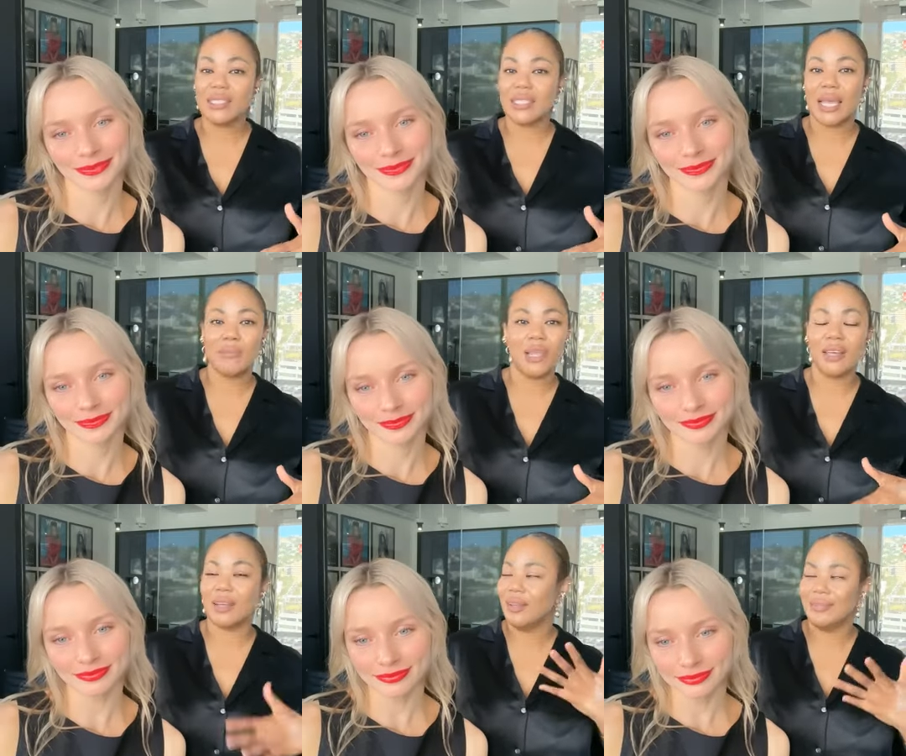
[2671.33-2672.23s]
Speaker 1: the same
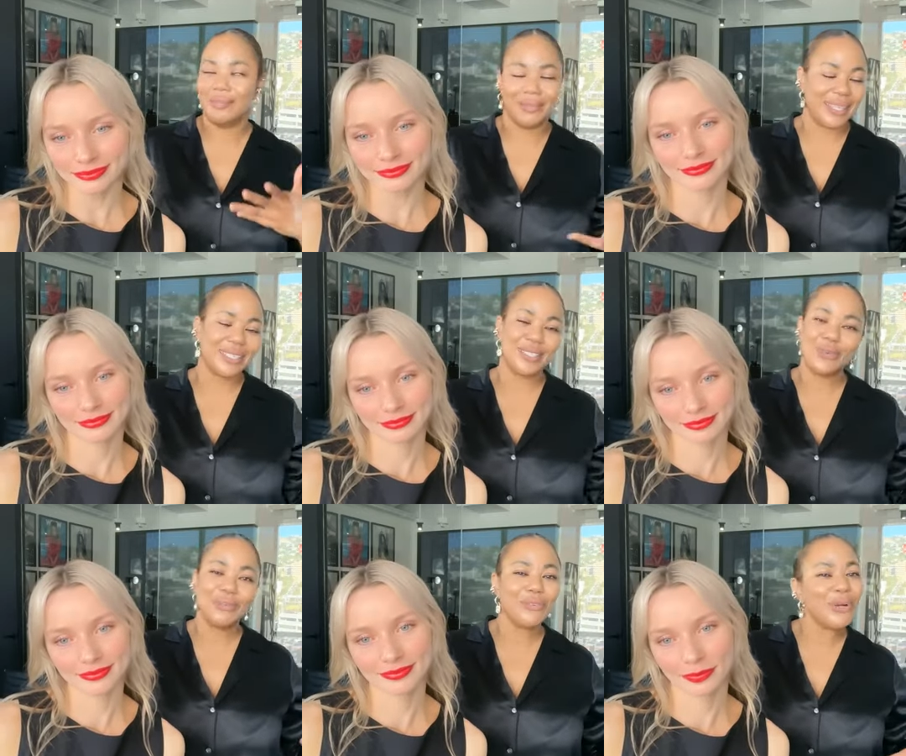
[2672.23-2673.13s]
look that's the
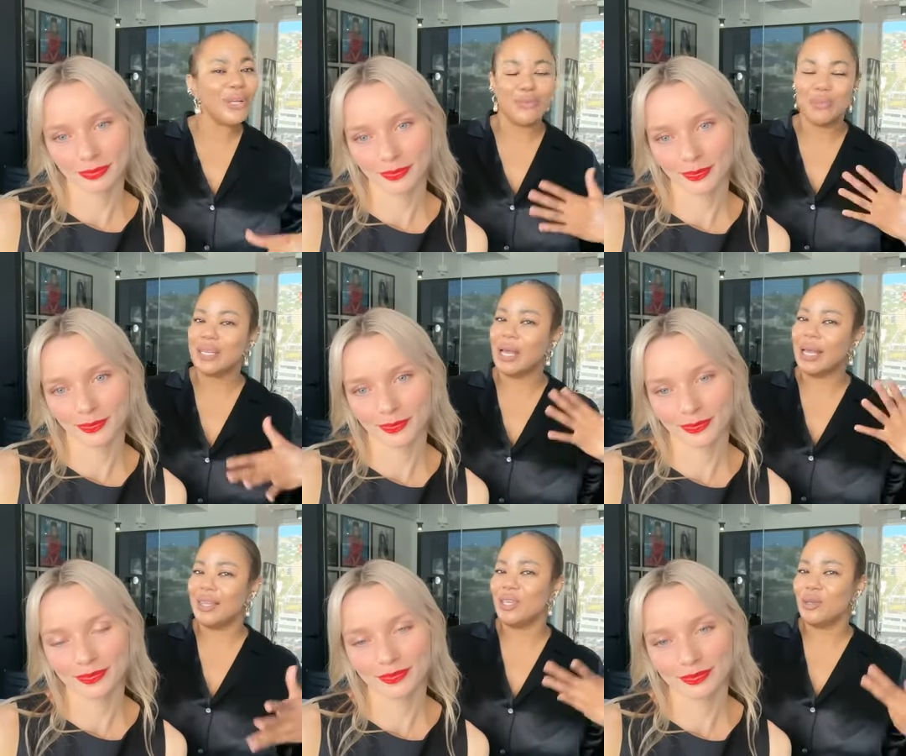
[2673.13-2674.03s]
one for you. But I
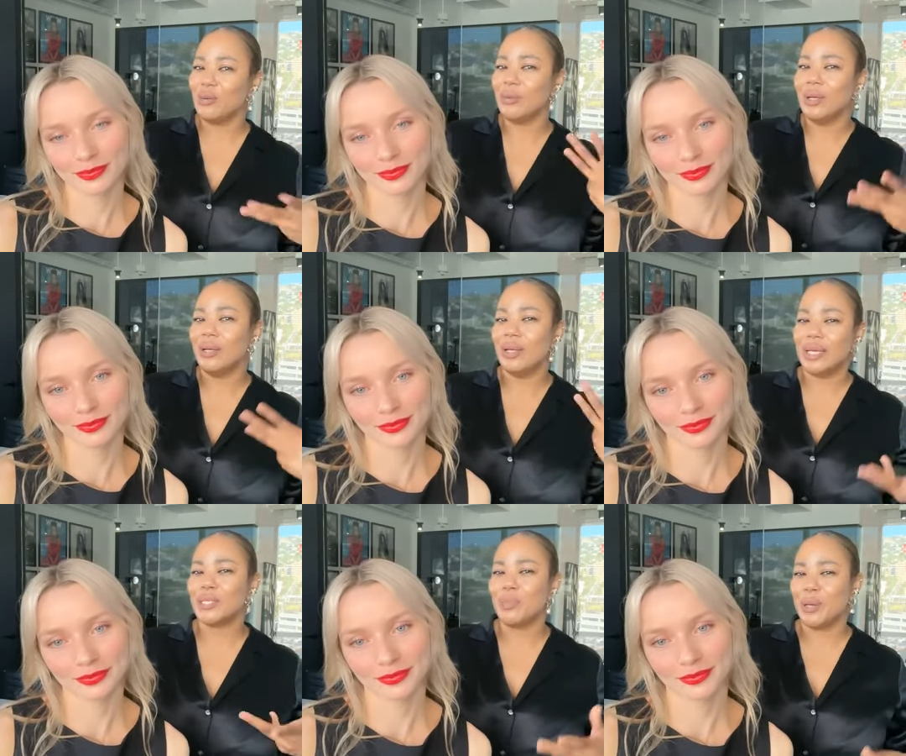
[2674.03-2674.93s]
think you
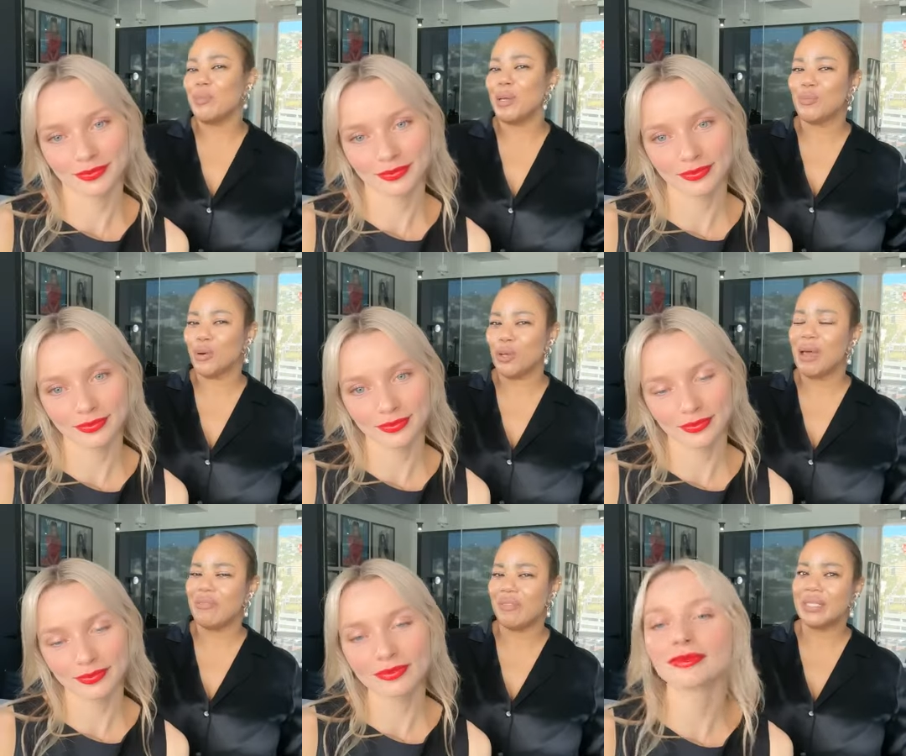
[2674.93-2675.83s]
experiment more. You
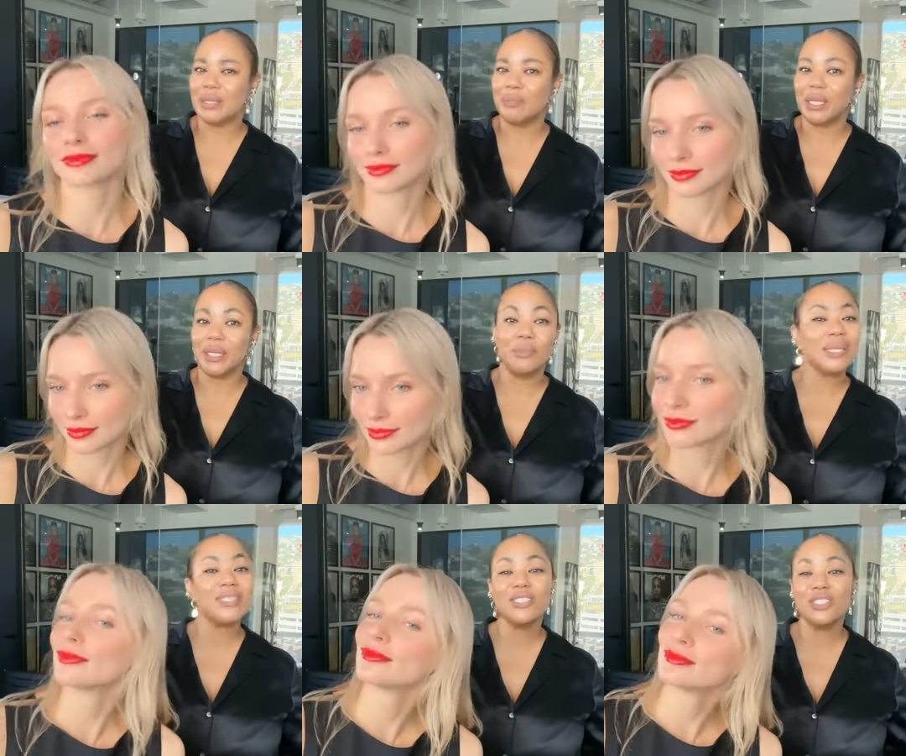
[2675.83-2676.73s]
might find something new
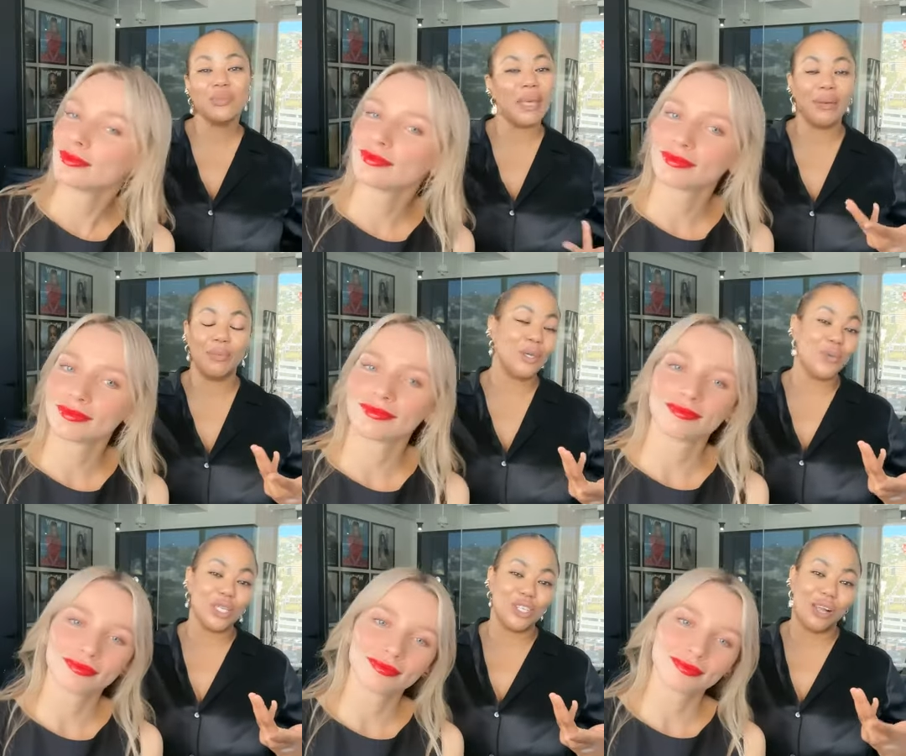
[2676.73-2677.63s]
because it's just makeup. You can
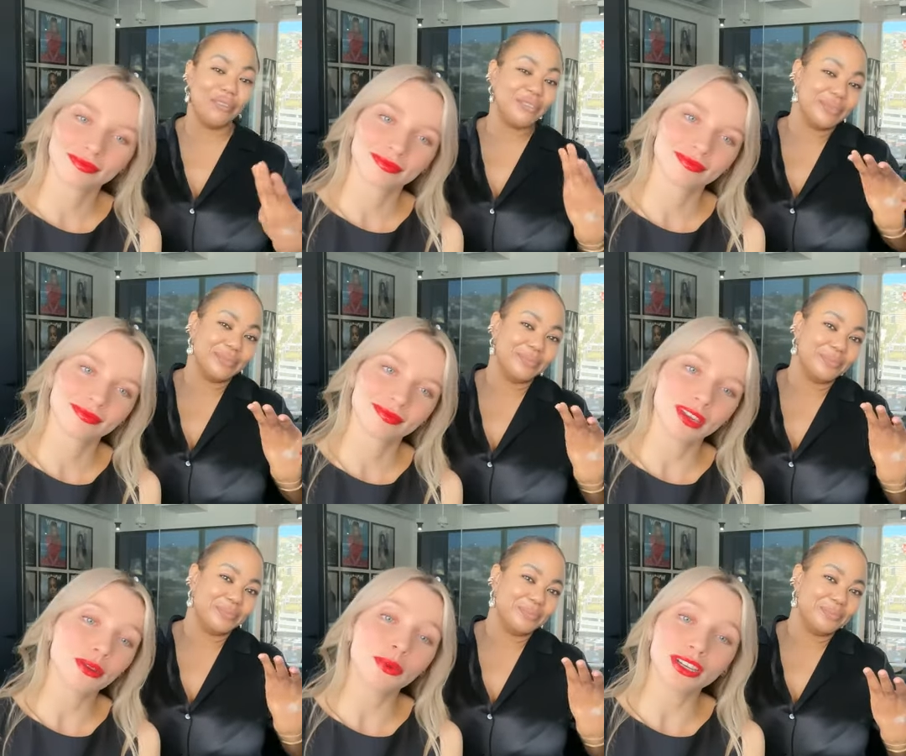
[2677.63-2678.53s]
Speaker 2: wash it off. You
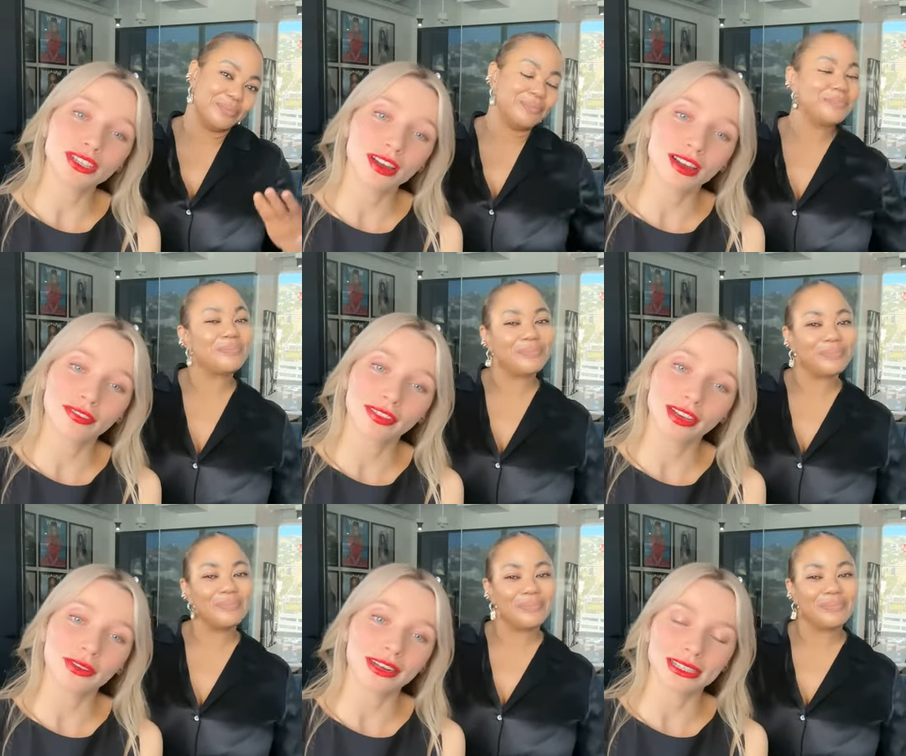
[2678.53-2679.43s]
can wash it off and
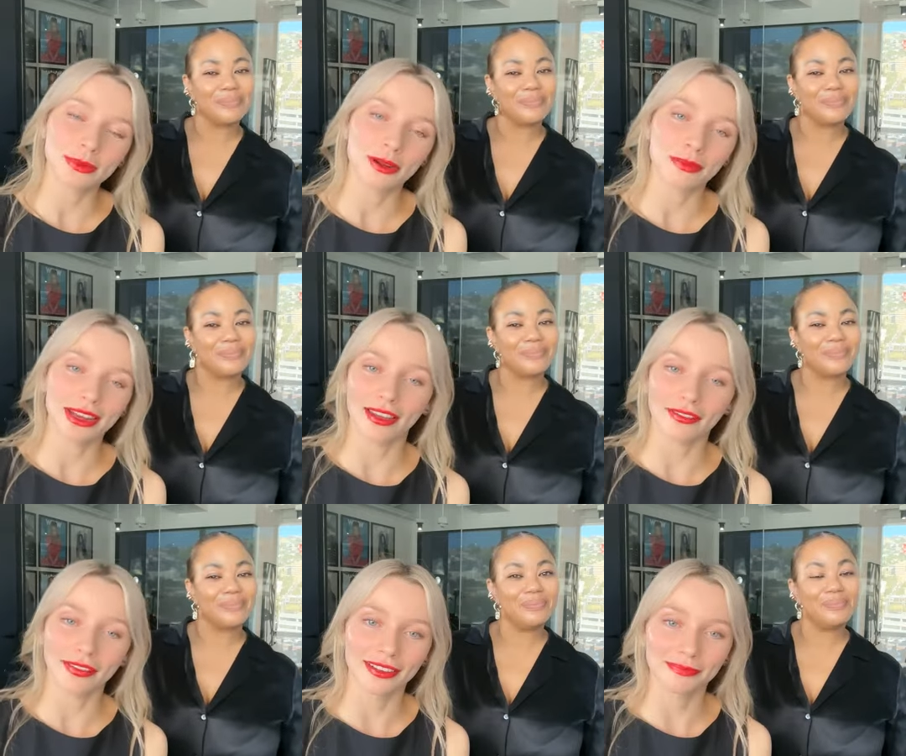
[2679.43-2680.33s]
you can experiment and have
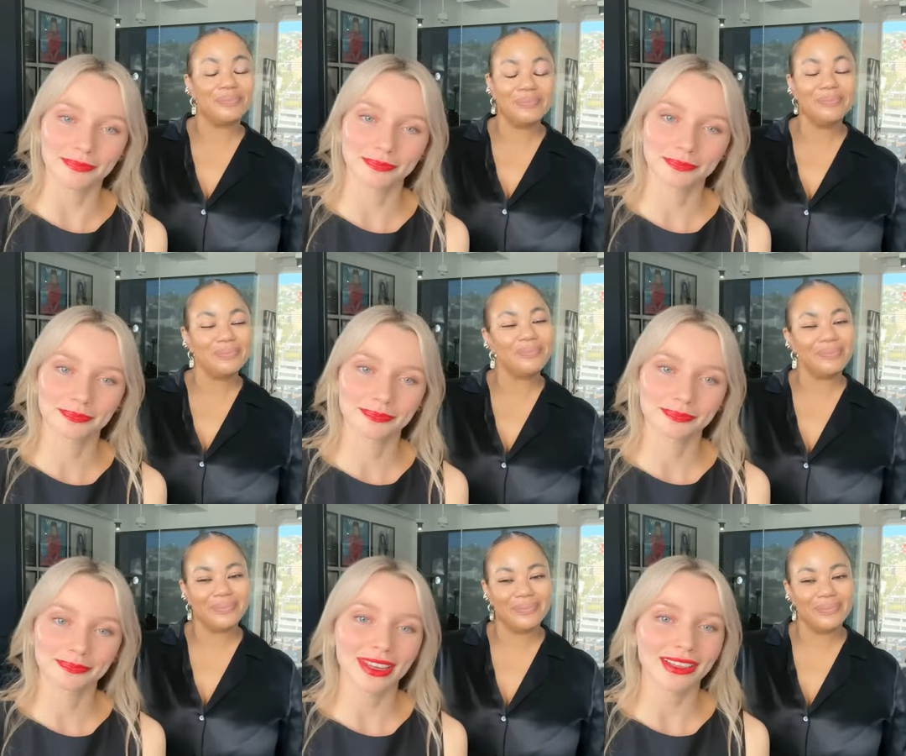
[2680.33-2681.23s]
fun. Mm-hmm.
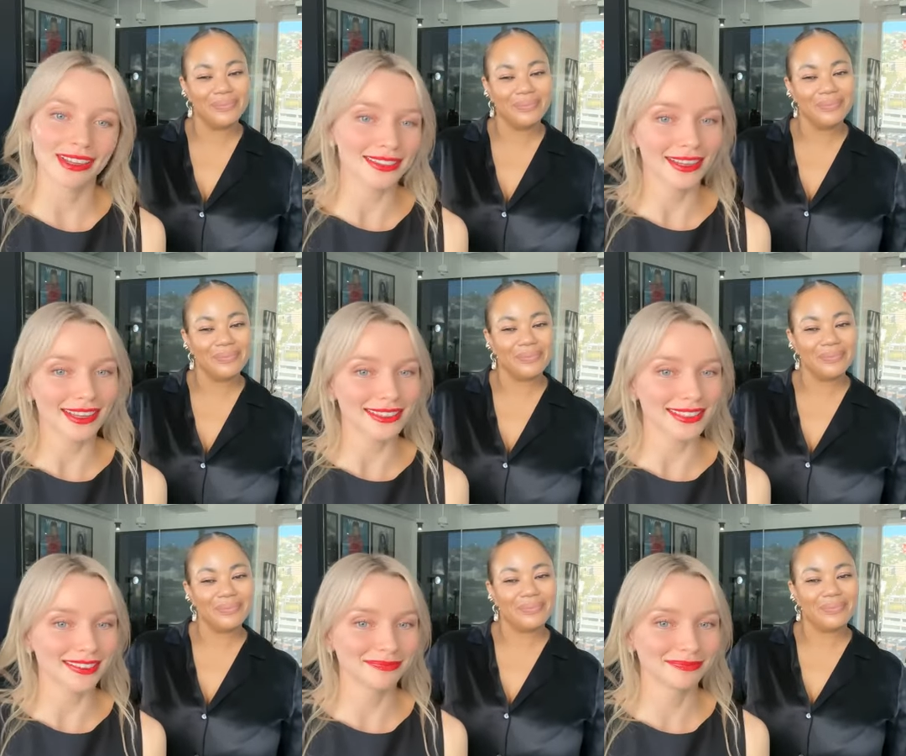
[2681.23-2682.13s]
And that's the
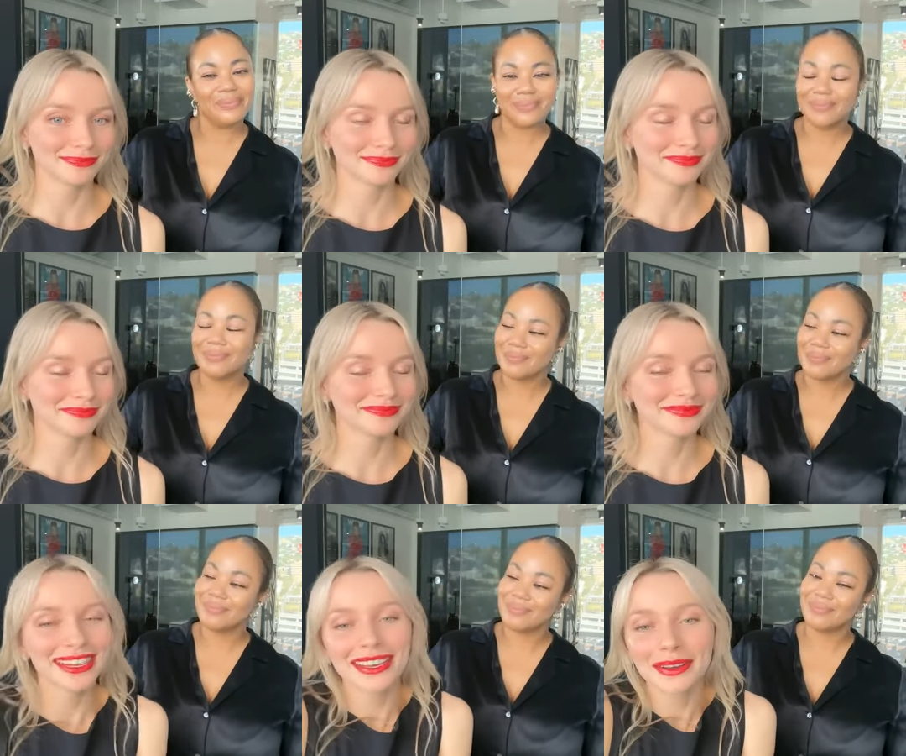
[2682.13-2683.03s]
lesson.
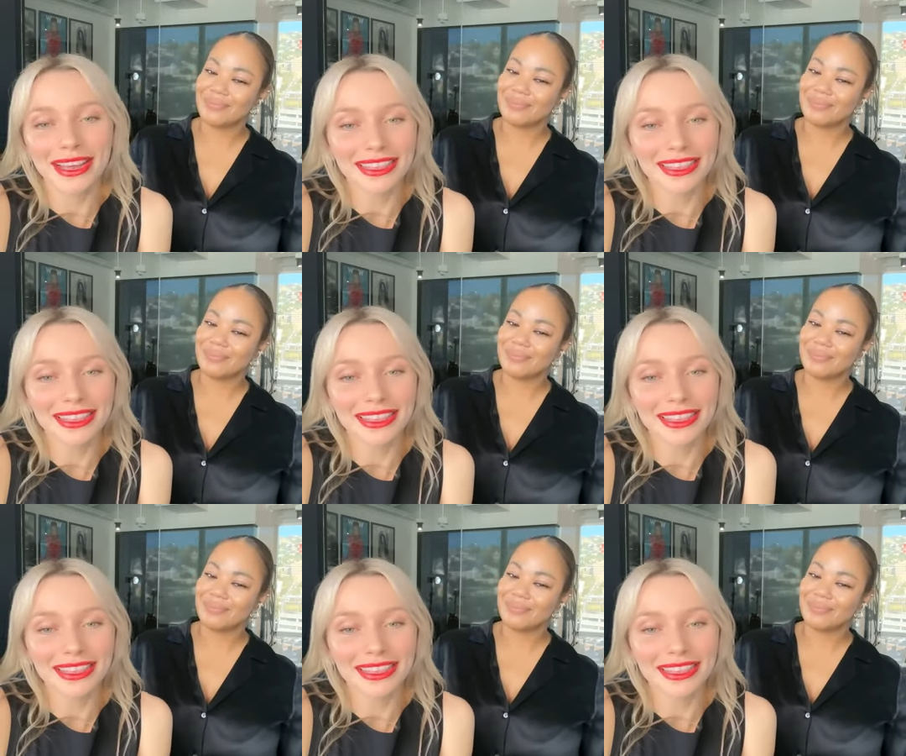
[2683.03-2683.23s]
I